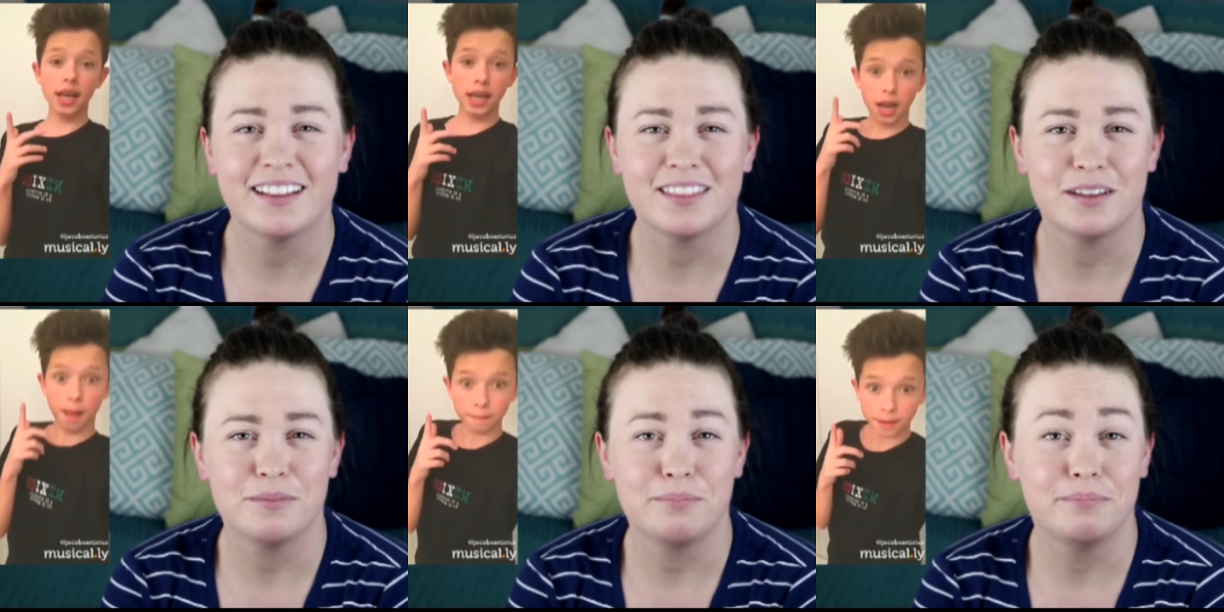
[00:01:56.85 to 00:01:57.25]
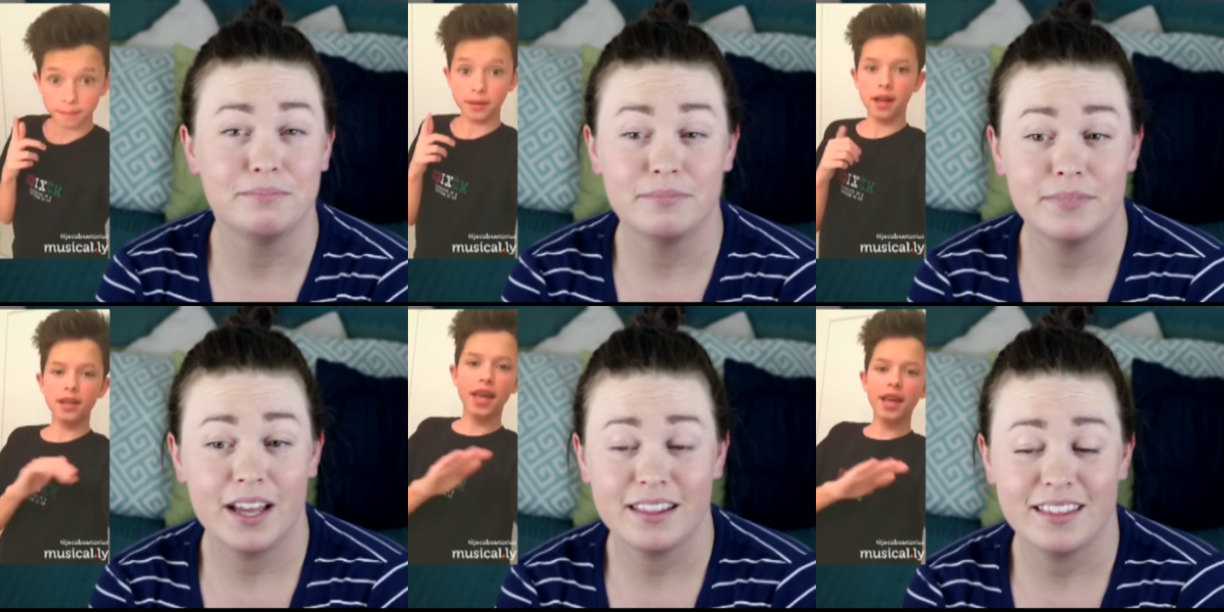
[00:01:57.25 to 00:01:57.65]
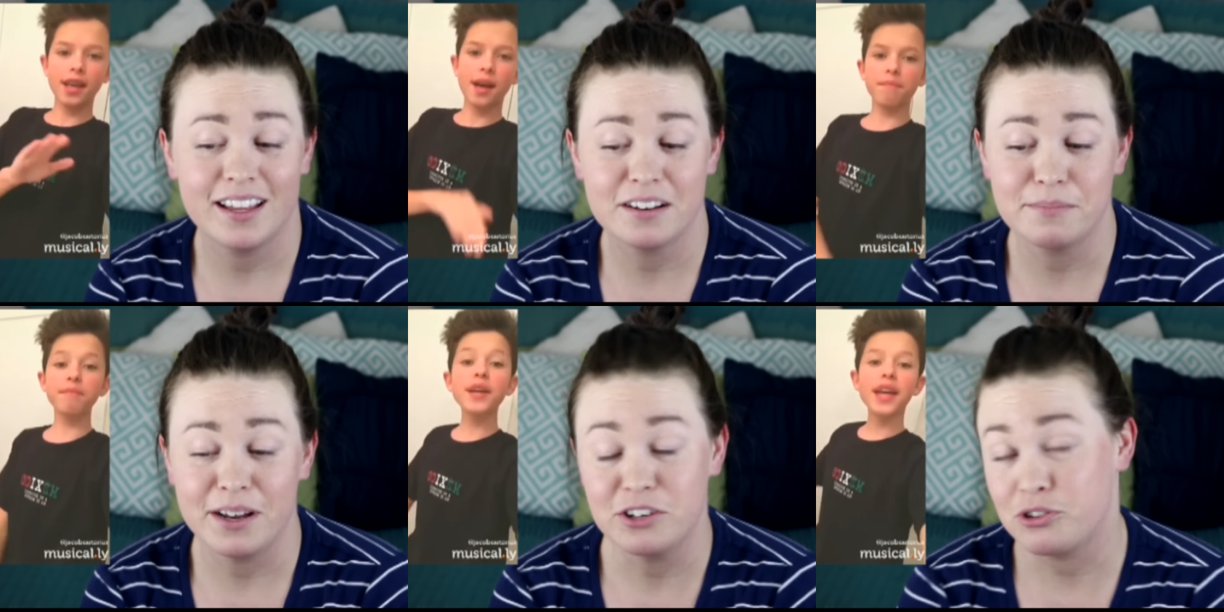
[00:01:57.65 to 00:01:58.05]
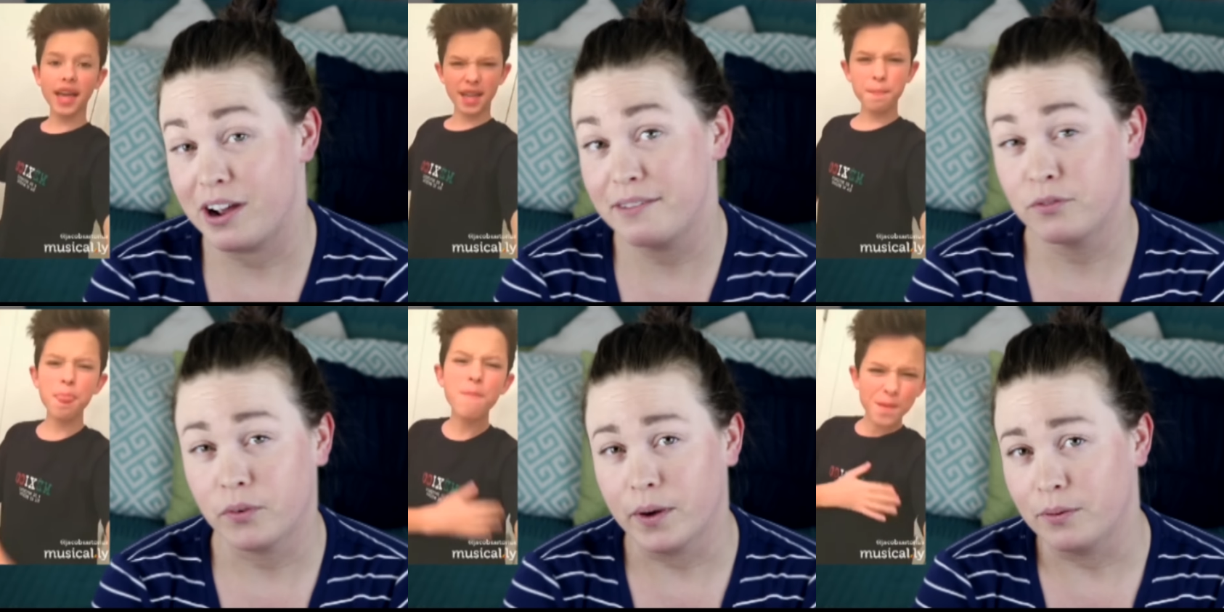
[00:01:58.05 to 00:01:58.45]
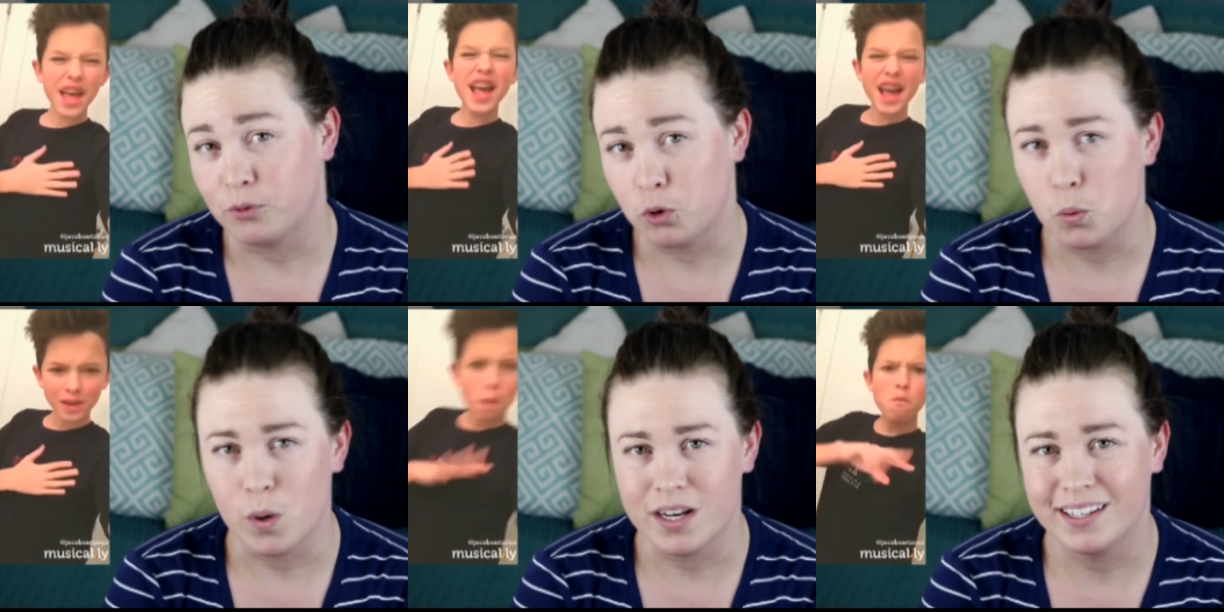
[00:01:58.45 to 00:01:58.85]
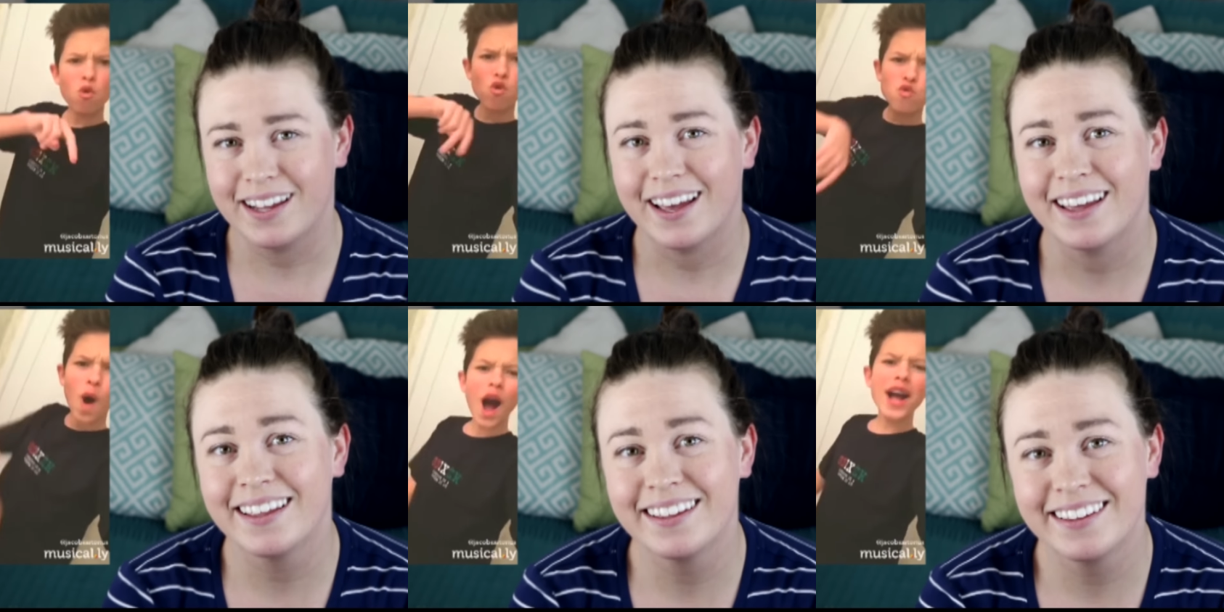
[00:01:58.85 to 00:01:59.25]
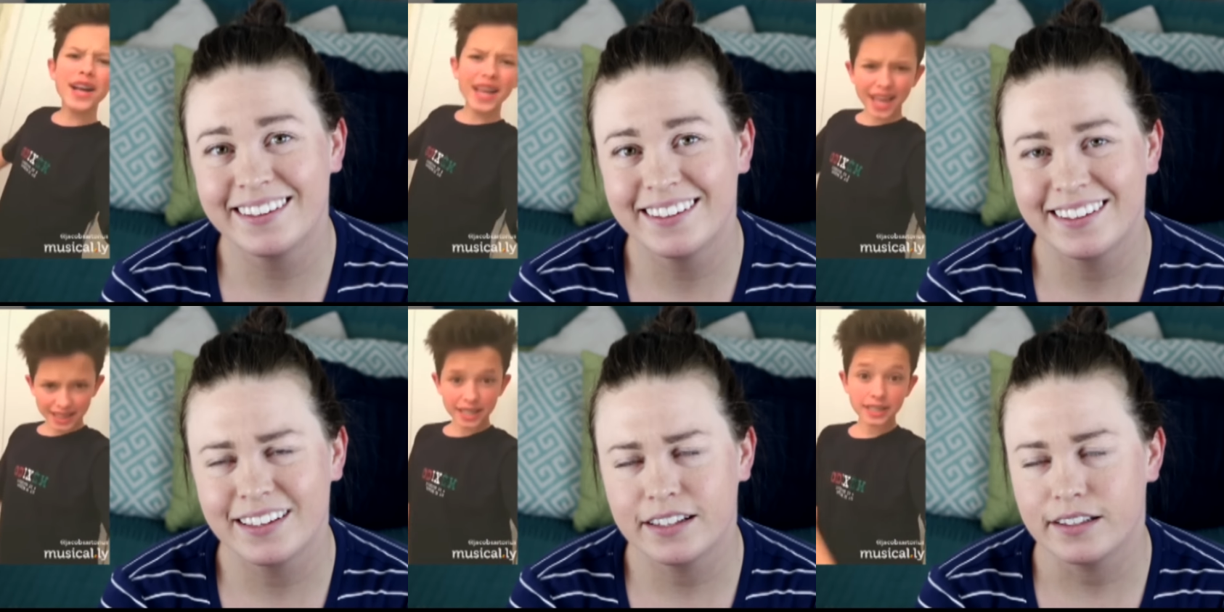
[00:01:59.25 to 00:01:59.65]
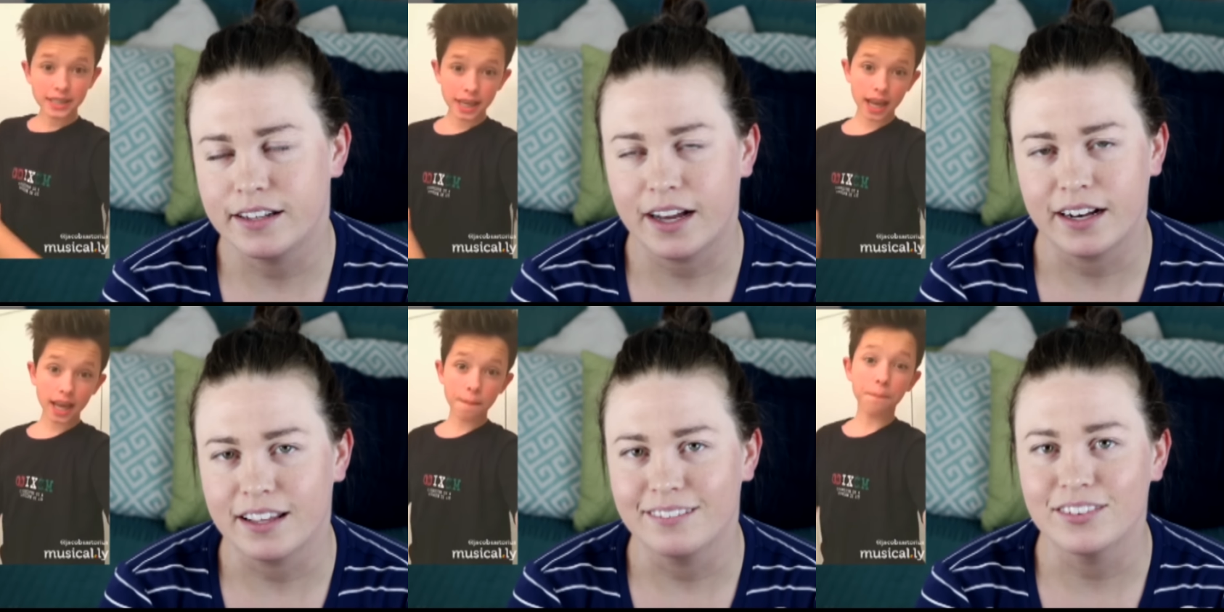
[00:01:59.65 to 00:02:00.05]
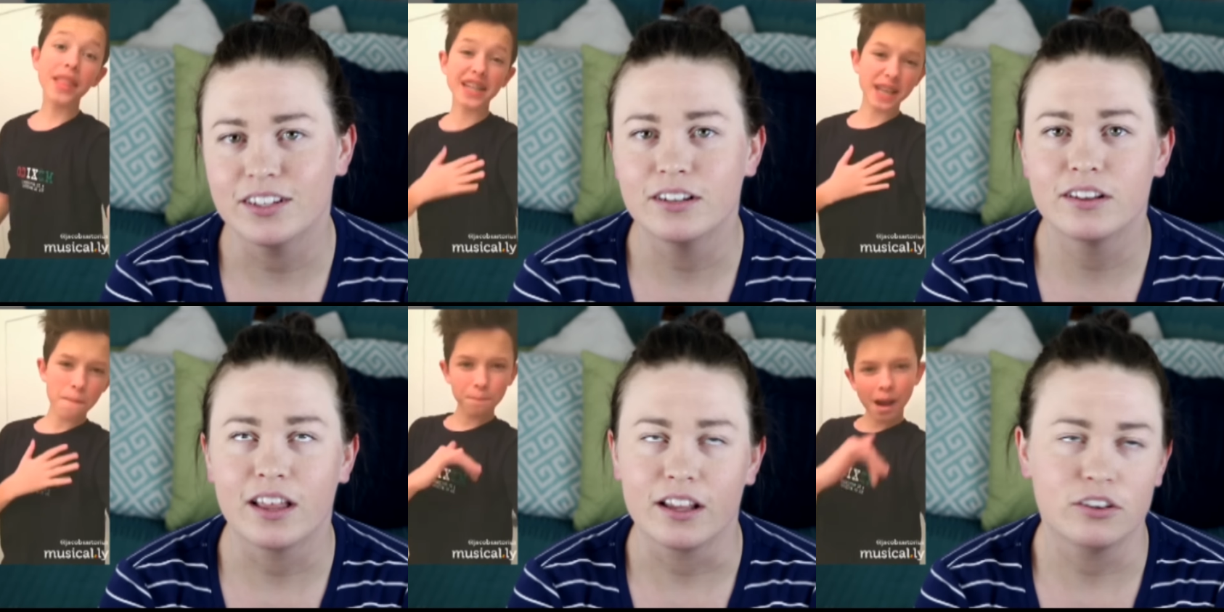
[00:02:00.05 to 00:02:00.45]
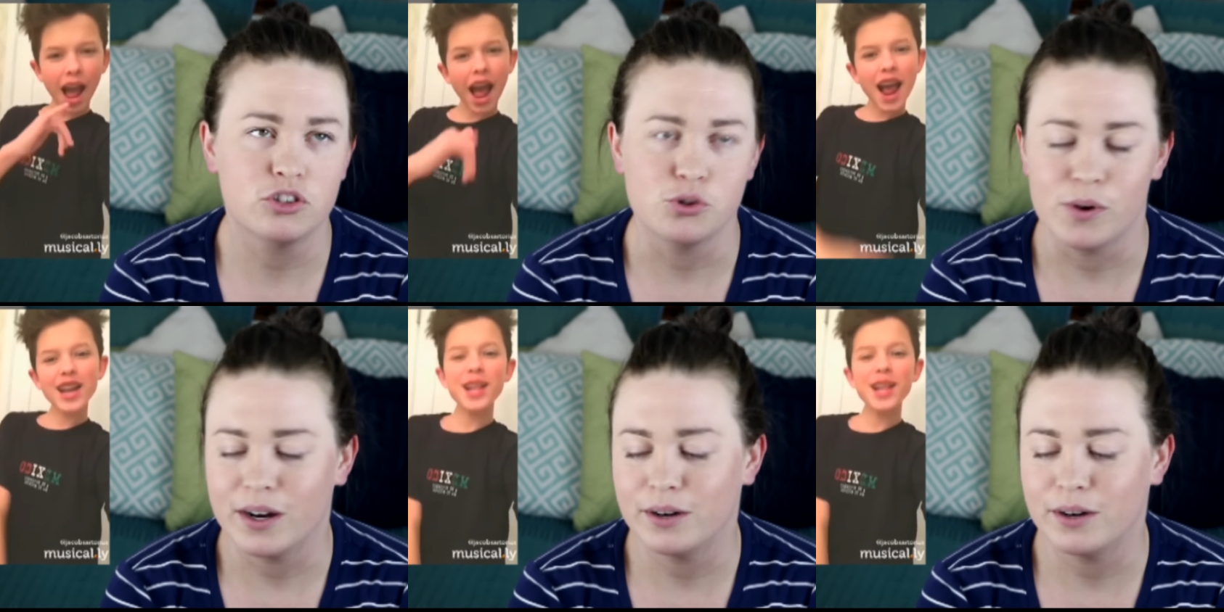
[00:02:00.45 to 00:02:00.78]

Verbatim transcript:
Speaker 1: at the end of my driveway for one day. Not even, like 2